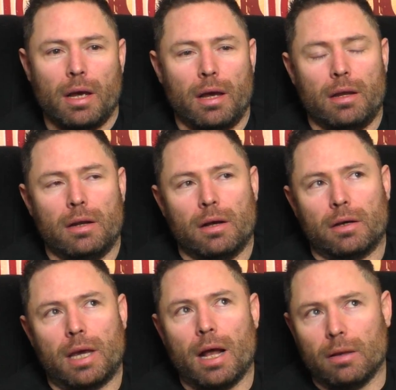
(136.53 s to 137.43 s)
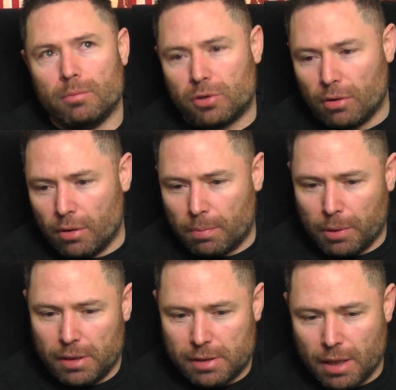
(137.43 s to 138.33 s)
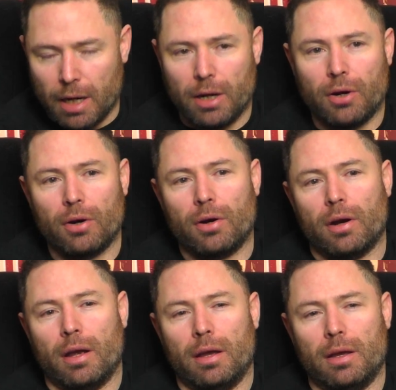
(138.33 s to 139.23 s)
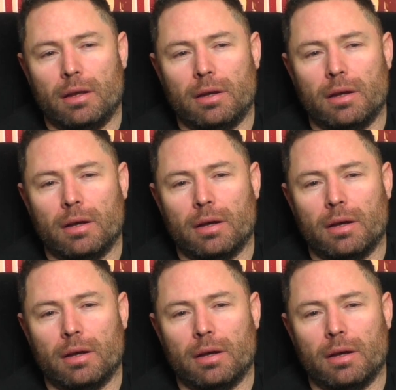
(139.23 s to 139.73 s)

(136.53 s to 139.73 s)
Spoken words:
and Callum Turner plays Tiger, and